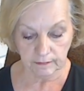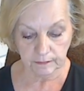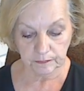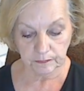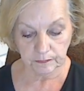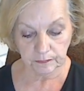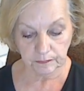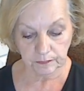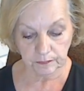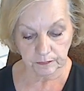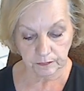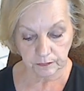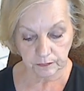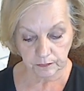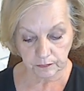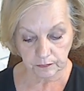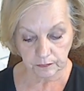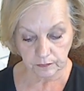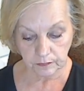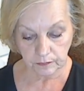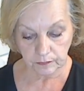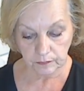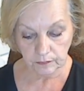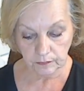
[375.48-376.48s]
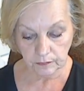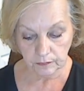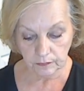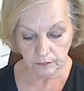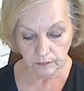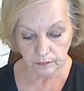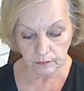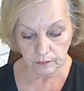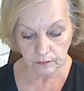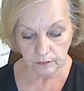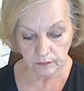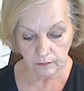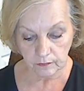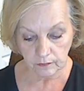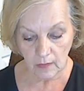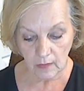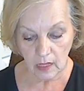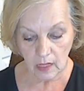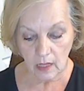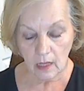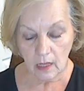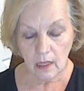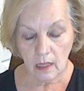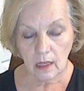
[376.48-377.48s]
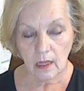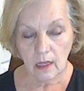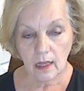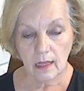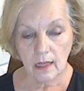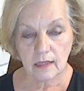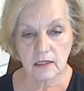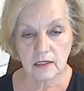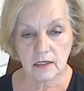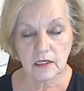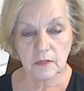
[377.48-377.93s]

Speaking of what you need to know,